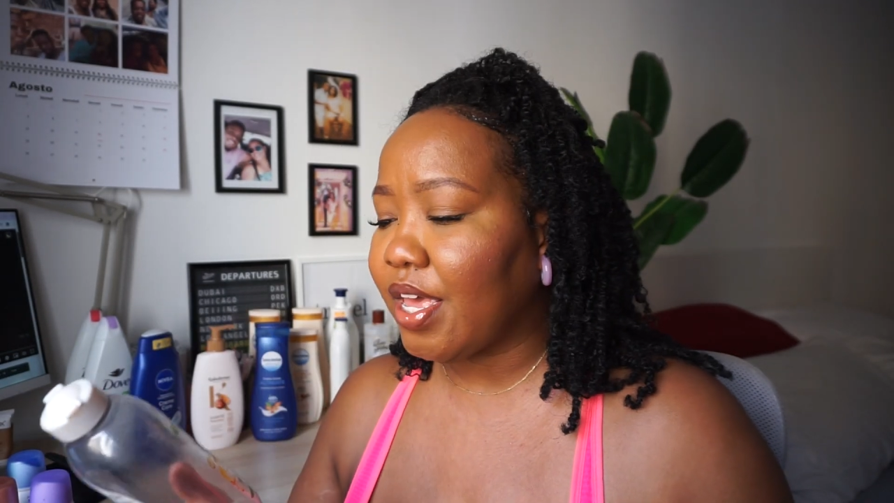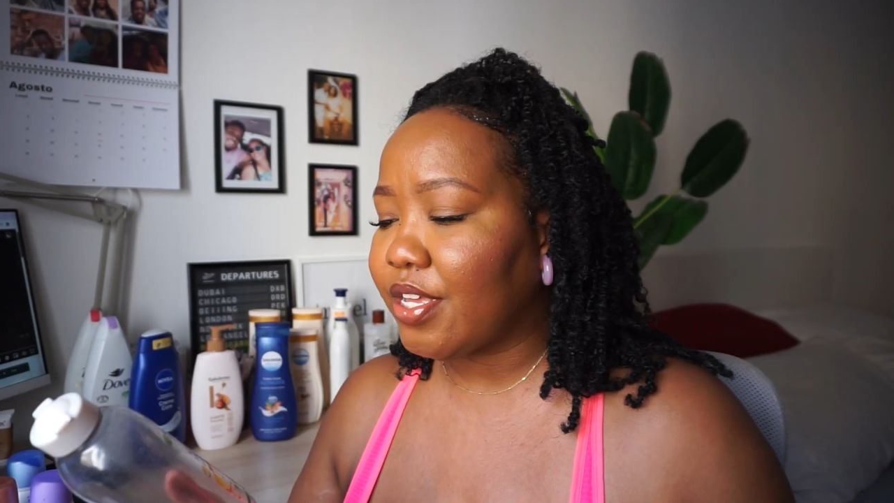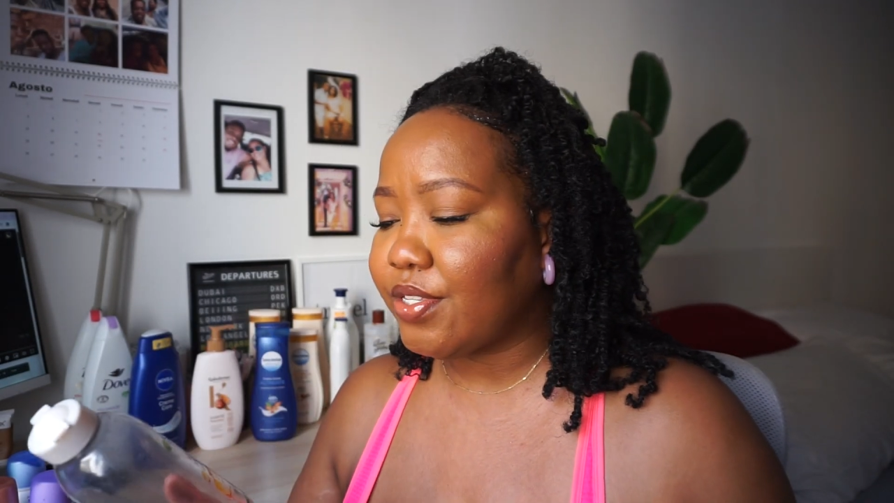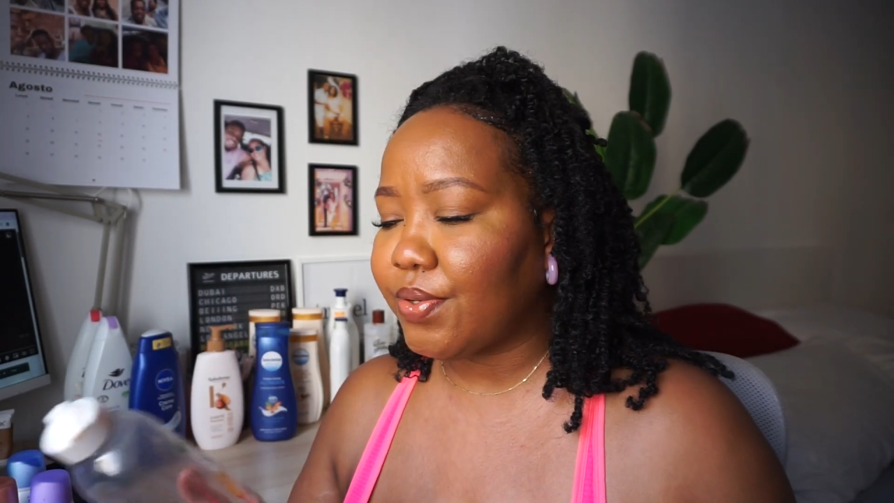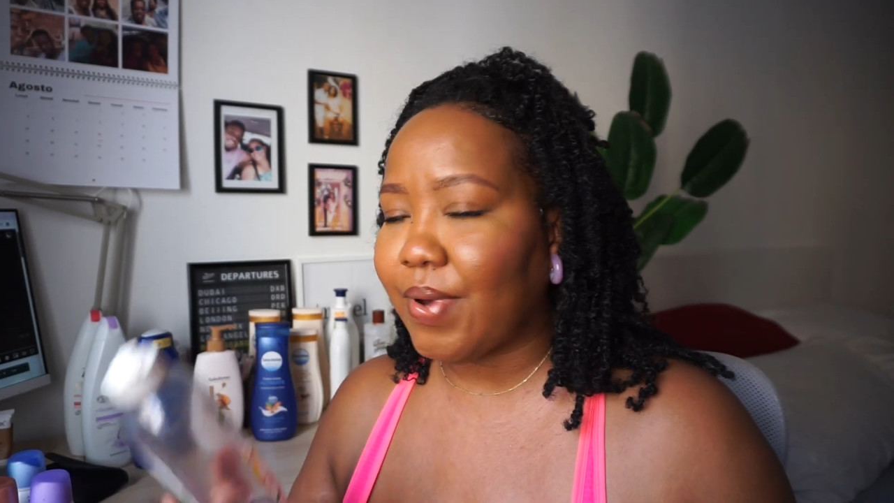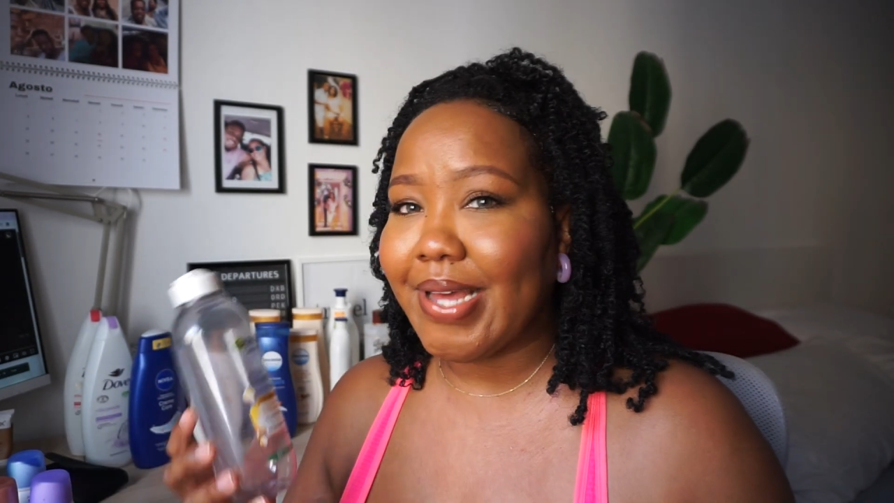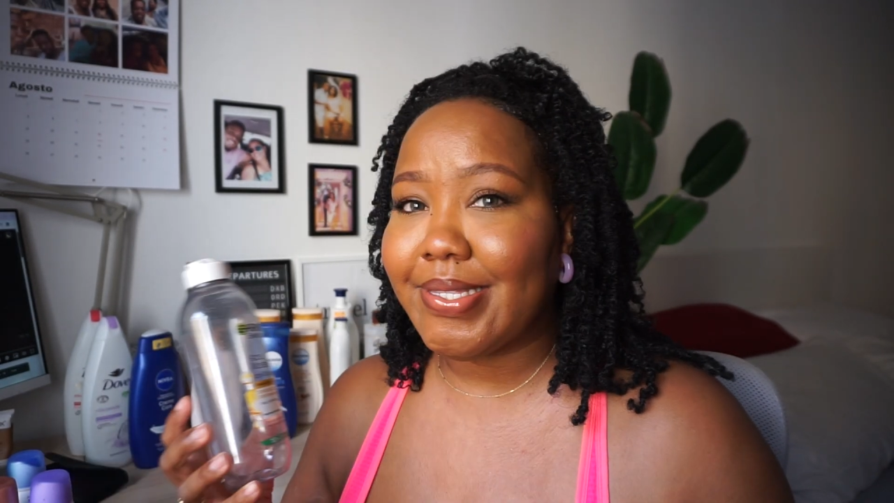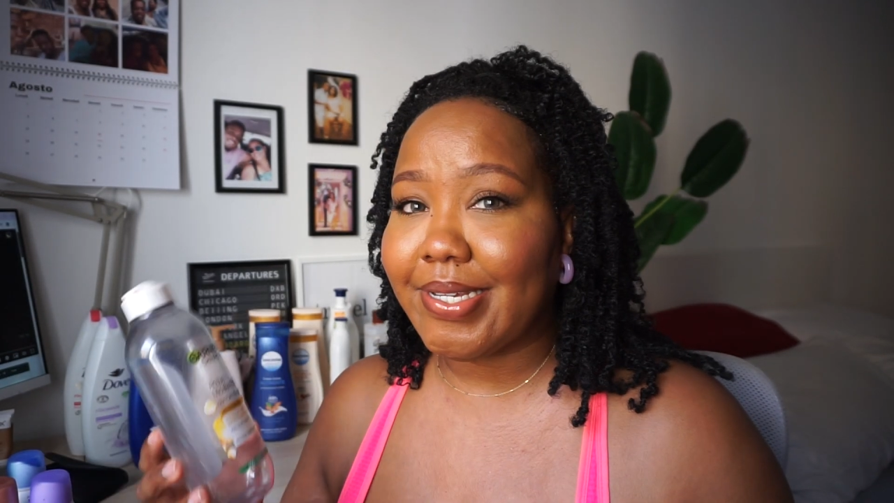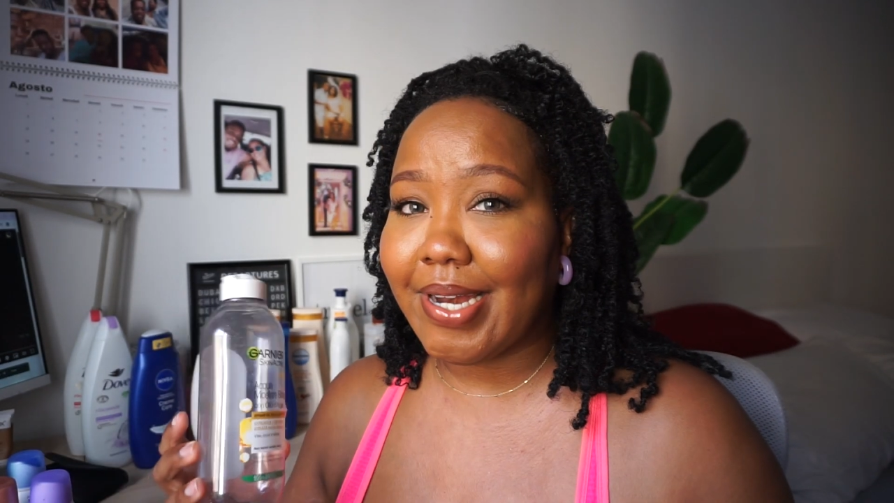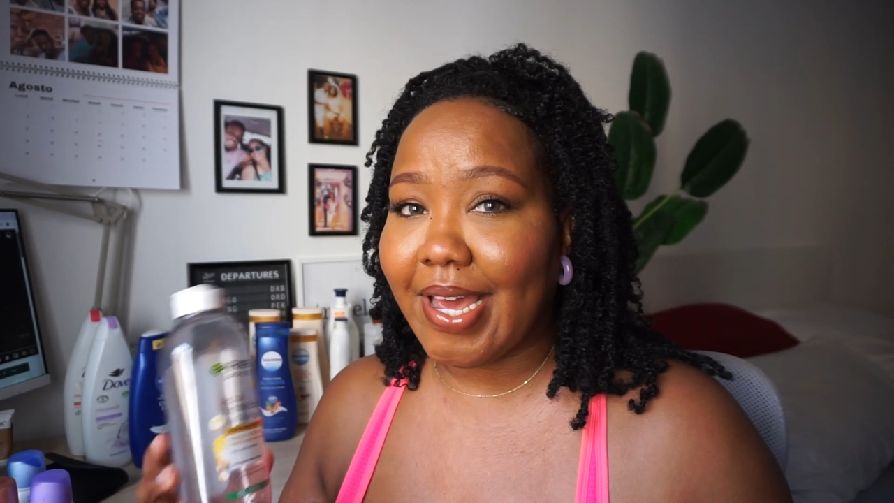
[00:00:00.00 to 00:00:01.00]
So I
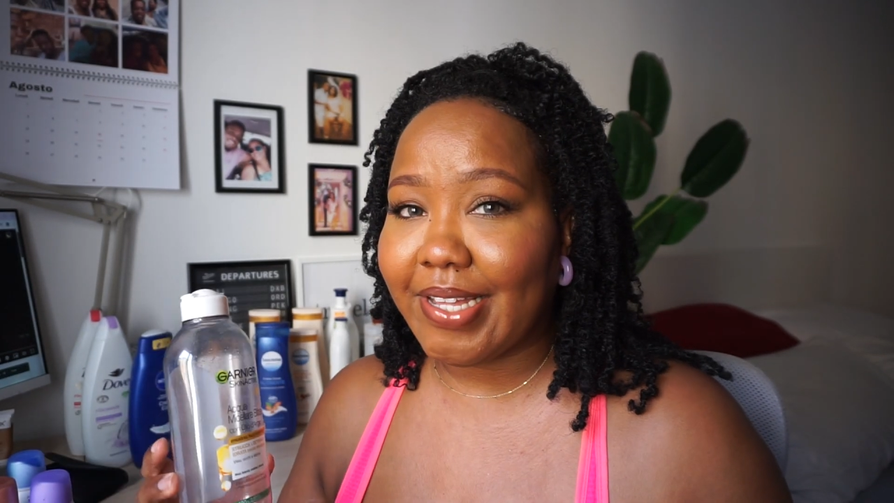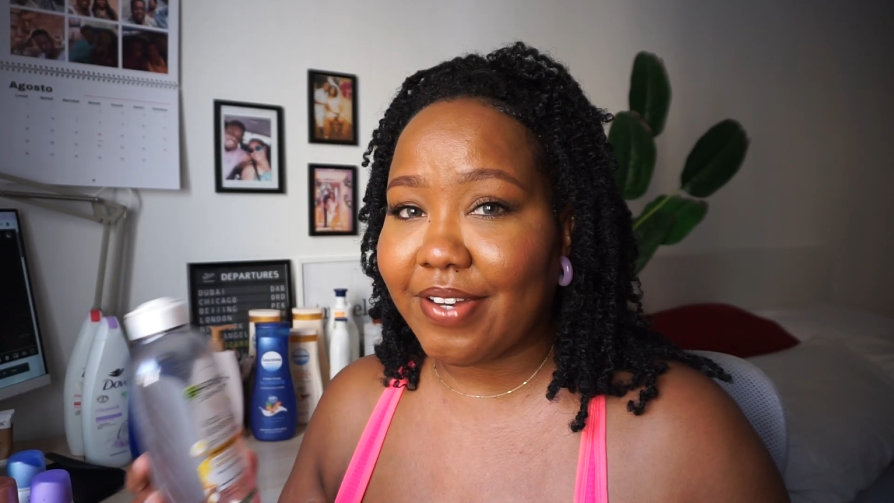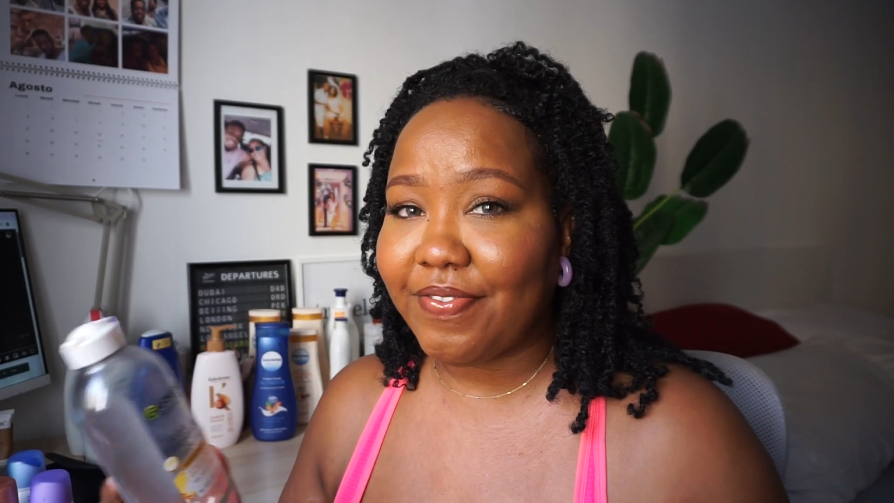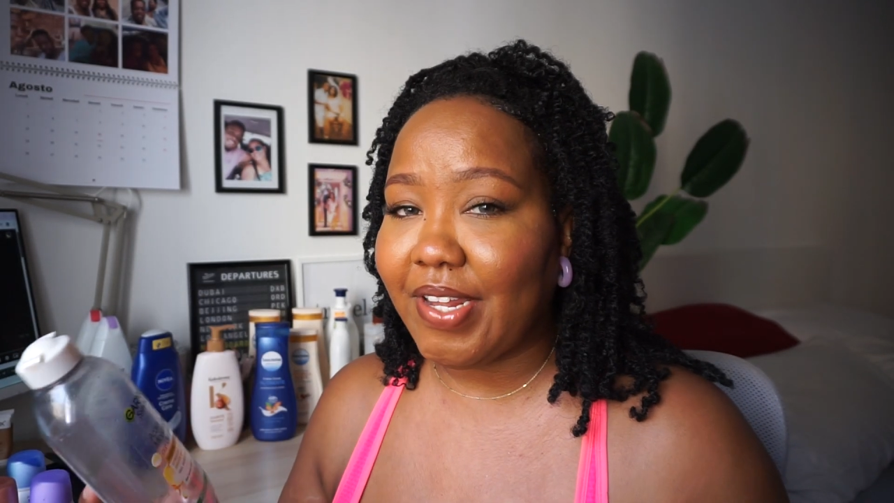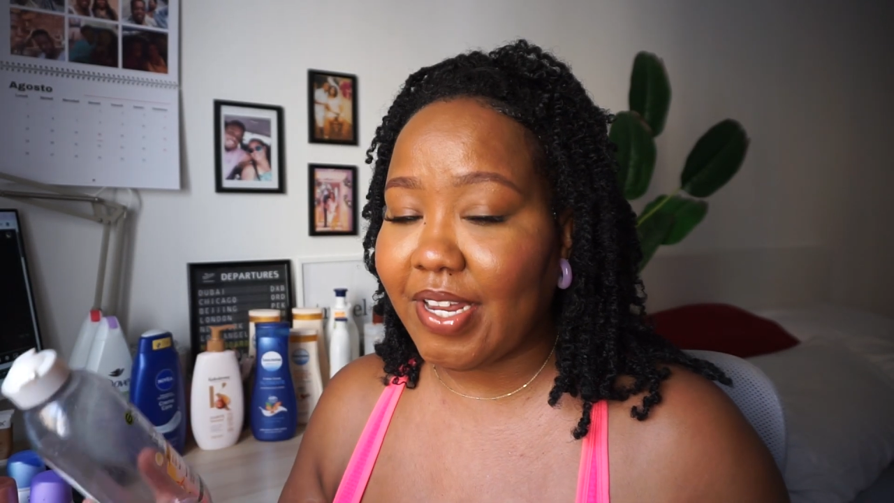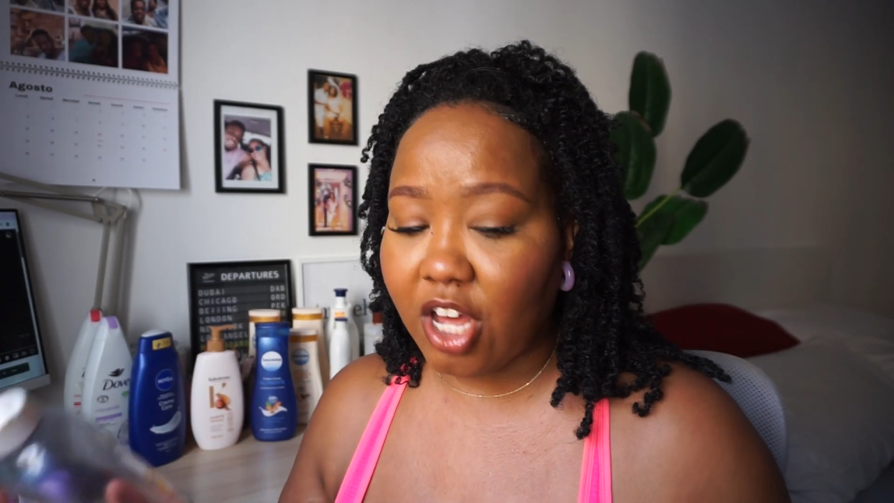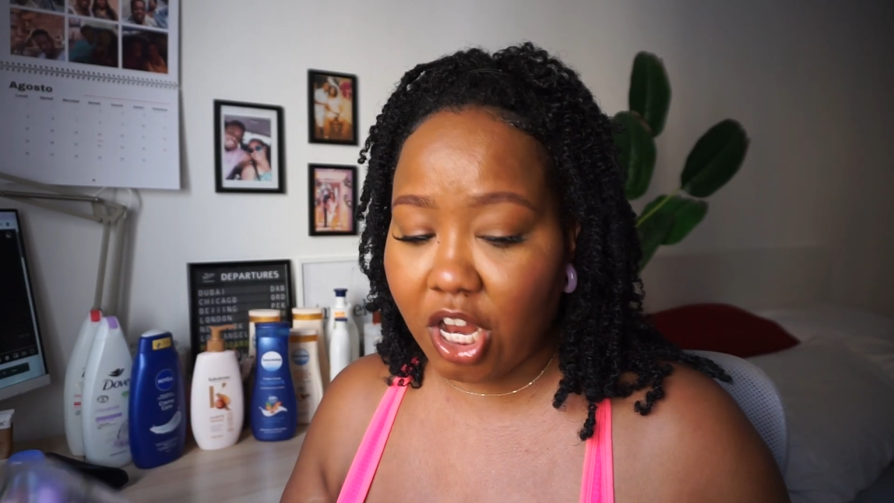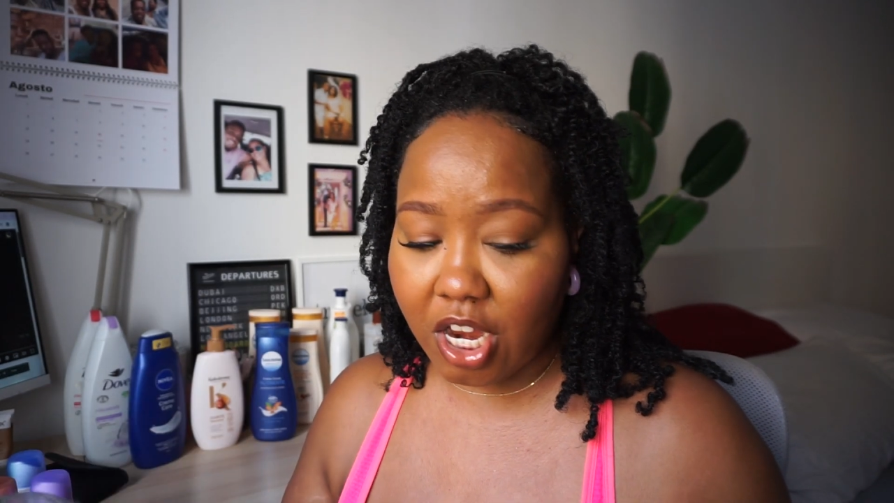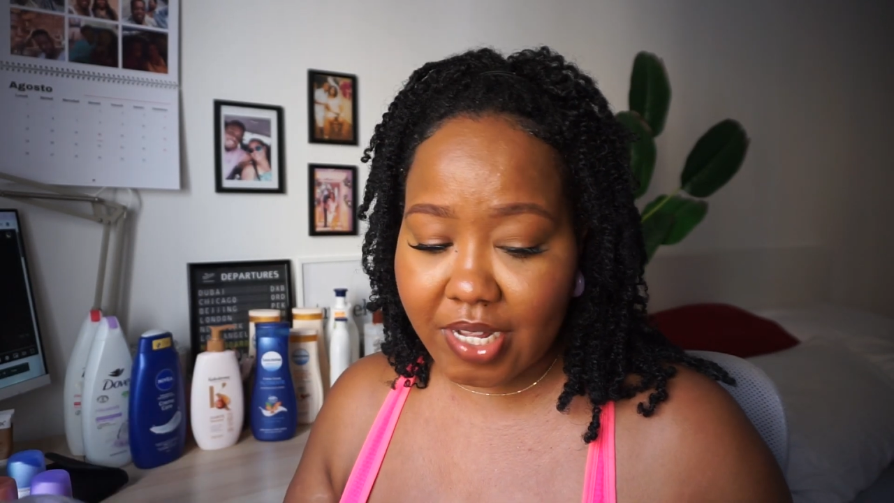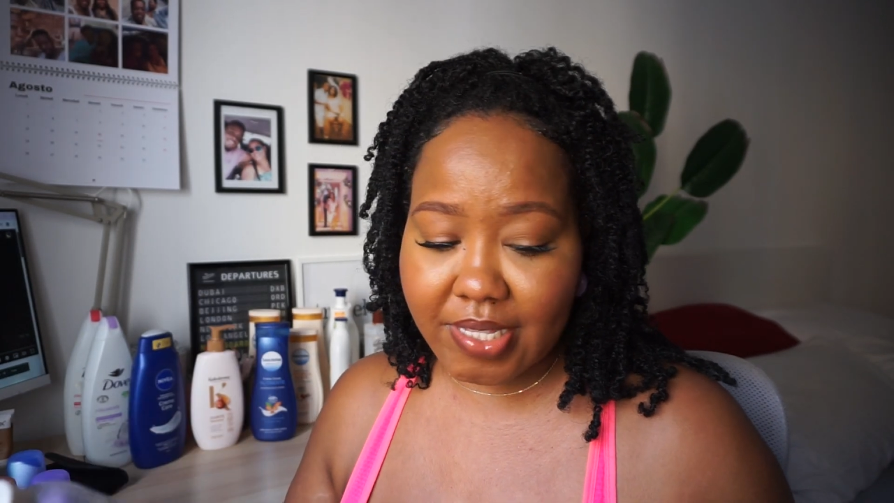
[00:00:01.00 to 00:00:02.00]
did like that feeling a
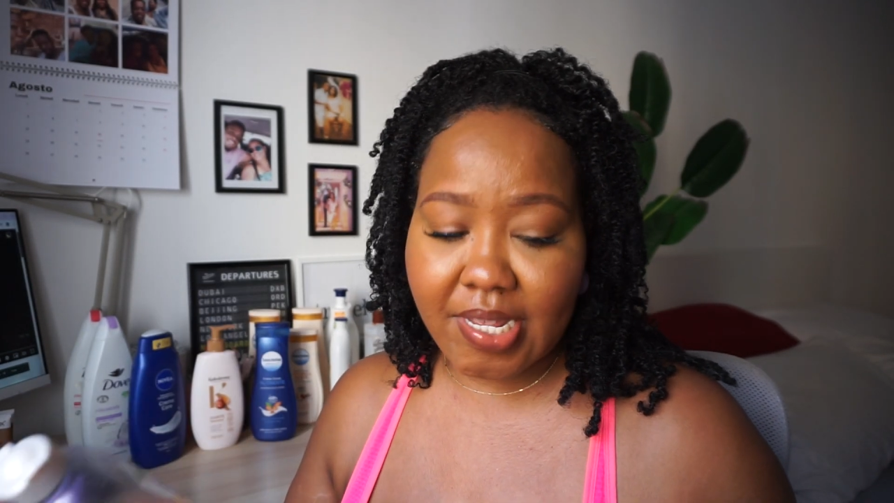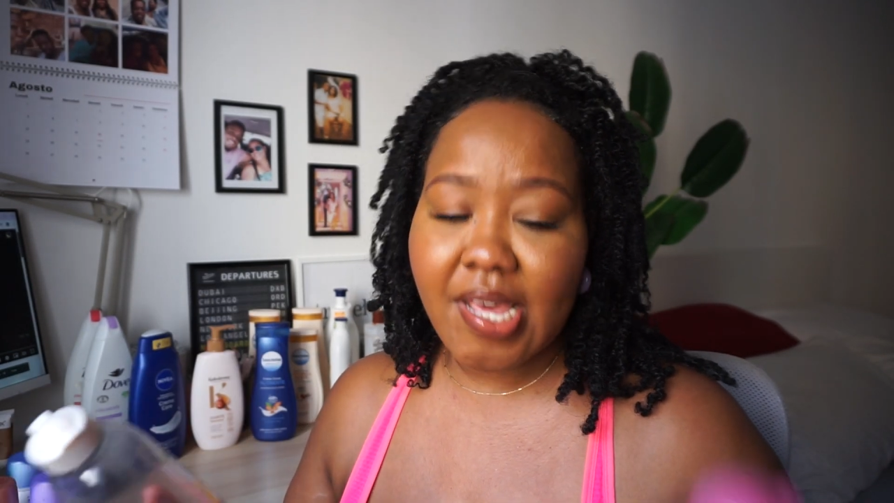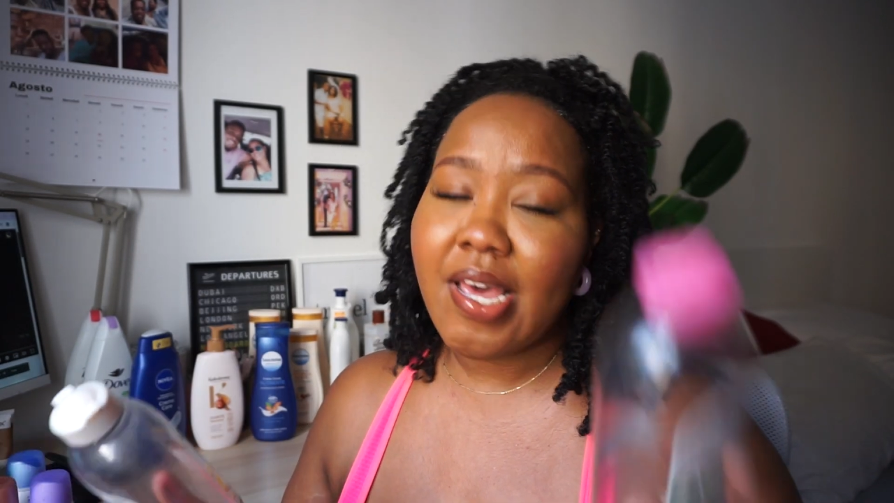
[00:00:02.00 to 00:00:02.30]
lot.